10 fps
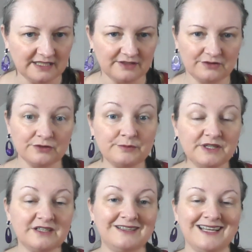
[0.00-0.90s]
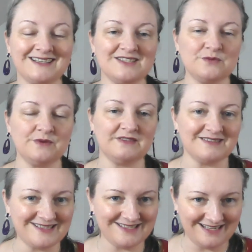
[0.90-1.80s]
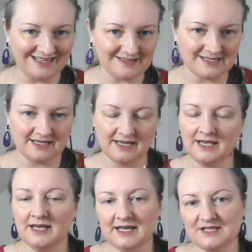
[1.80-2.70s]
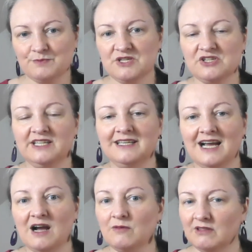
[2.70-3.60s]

and it could be connected with stinks especially now.